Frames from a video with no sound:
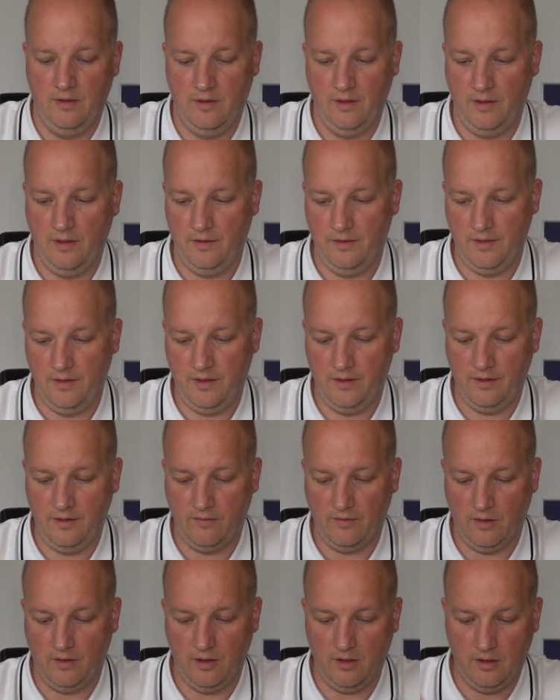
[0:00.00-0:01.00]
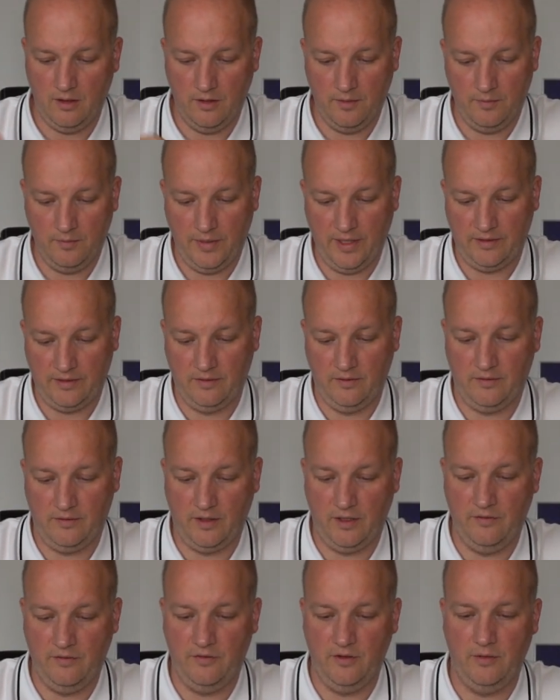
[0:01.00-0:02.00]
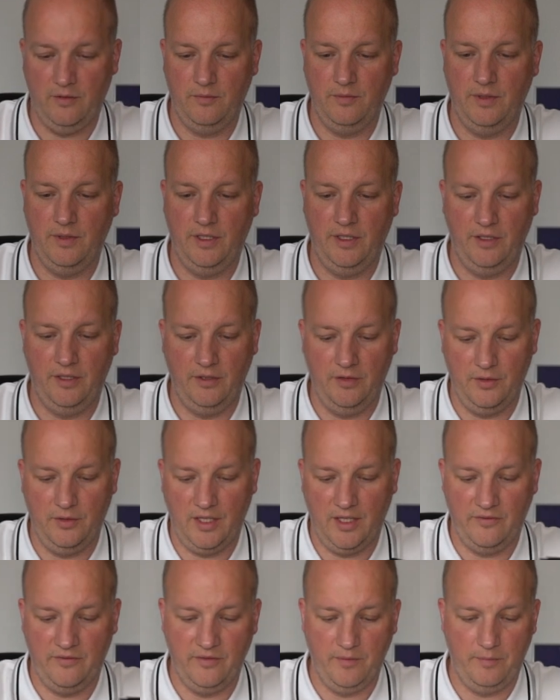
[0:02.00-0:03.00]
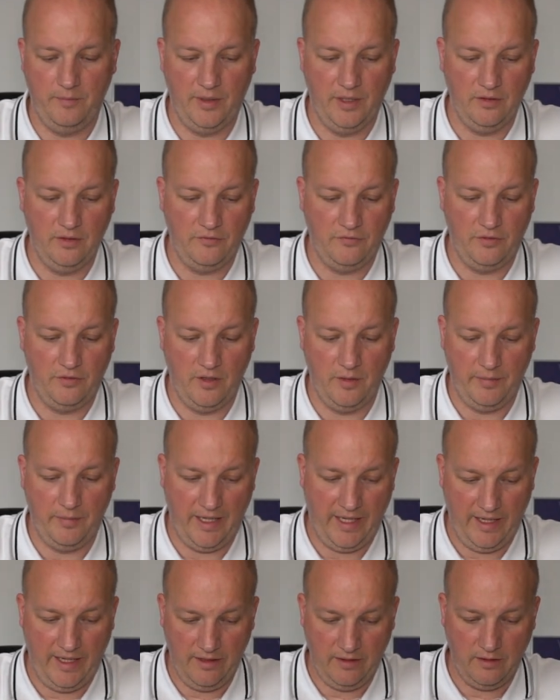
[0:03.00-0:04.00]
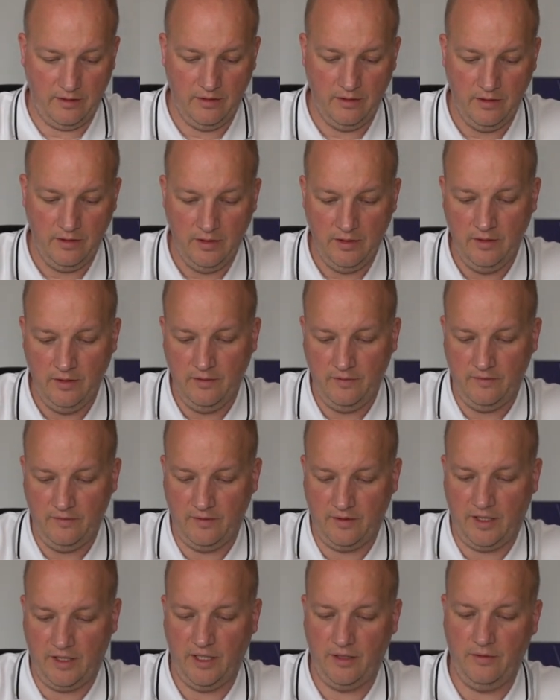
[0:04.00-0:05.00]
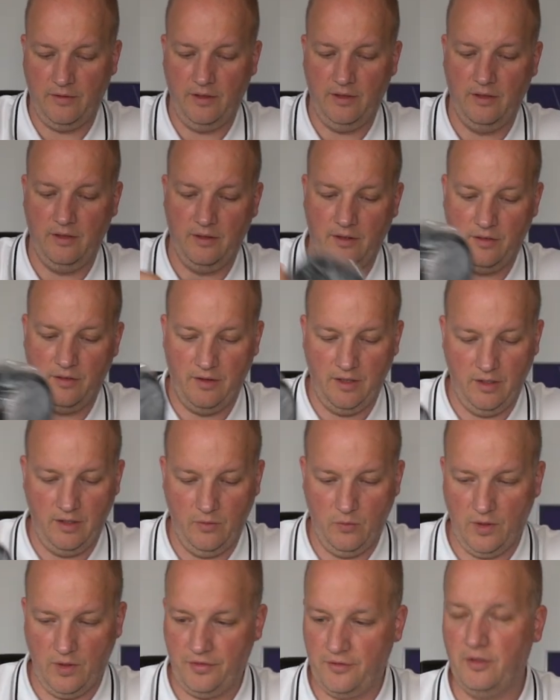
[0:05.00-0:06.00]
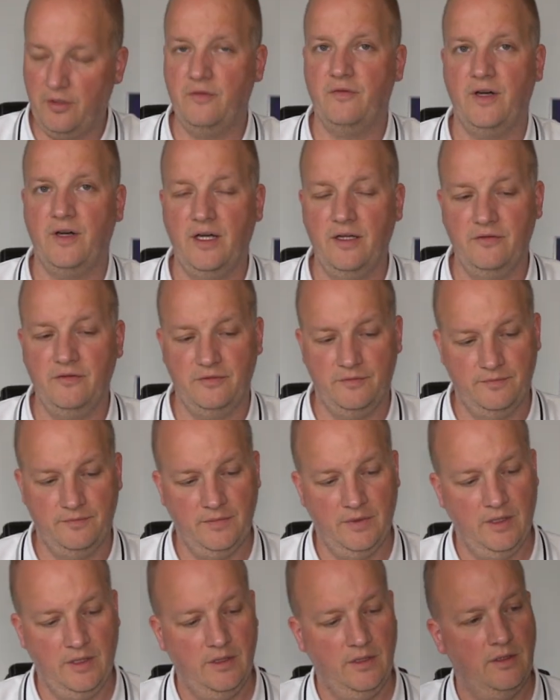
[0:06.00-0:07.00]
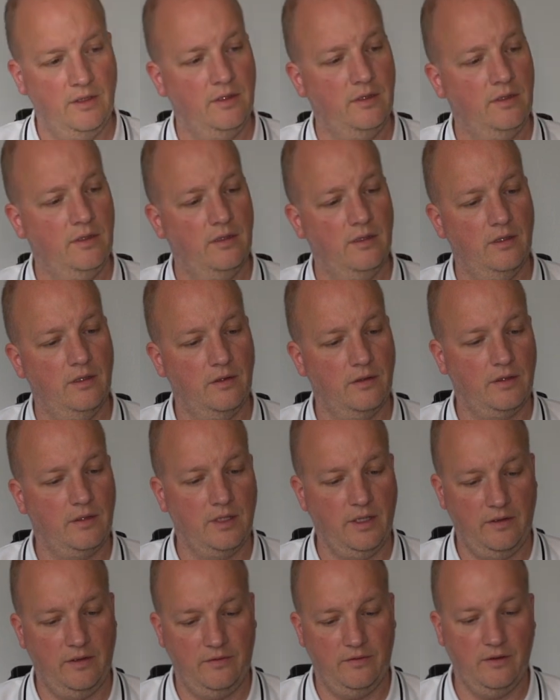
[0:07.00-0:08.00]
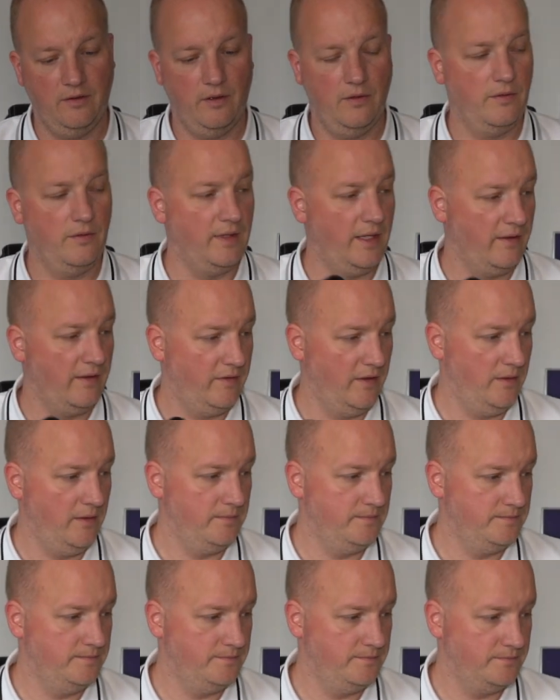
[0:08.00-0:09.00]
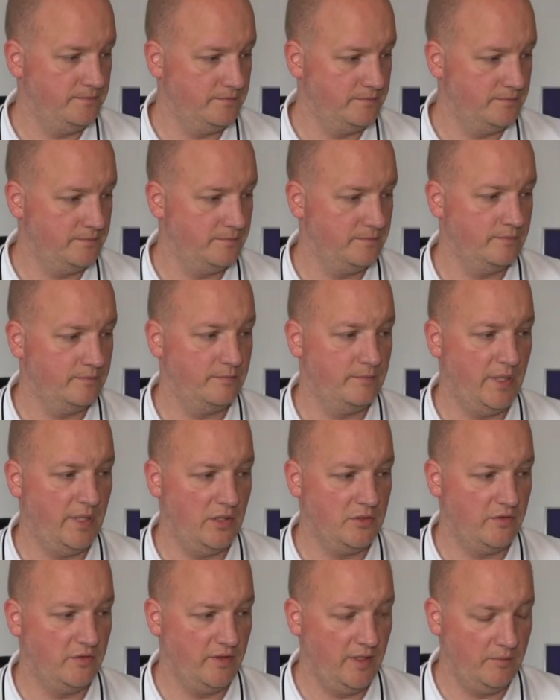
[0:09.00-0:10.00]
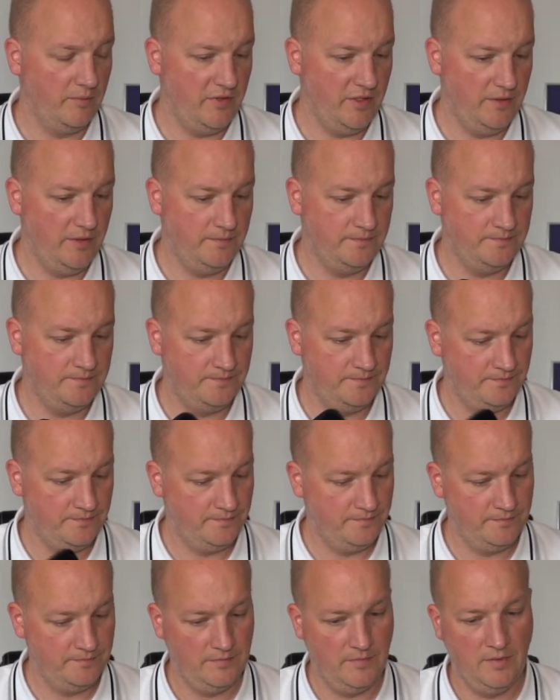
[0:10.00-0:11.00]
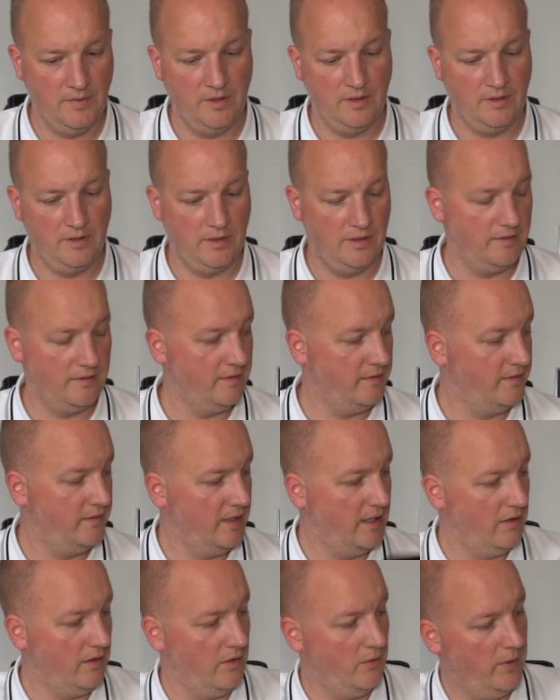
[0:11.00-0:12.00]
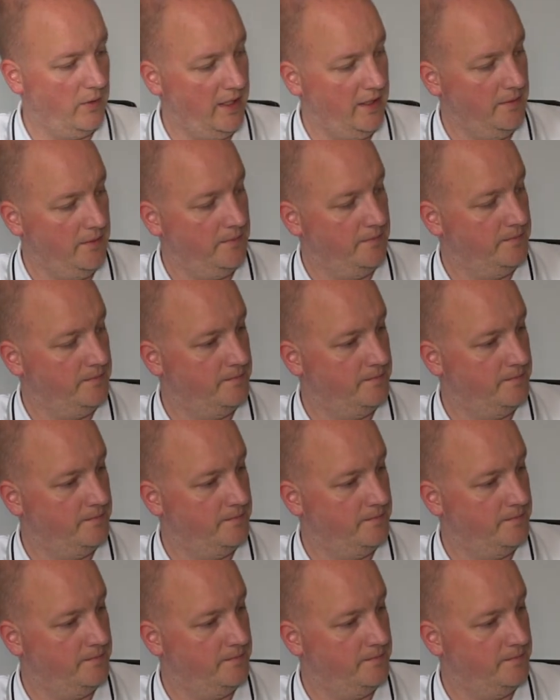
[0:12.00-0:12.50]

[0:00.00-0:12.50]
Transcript: And then it's all packed in styrofoam. Here you have a belt for the bag to carry the 135. Okay, so that's it. Pouch is empty. Get this out of the way.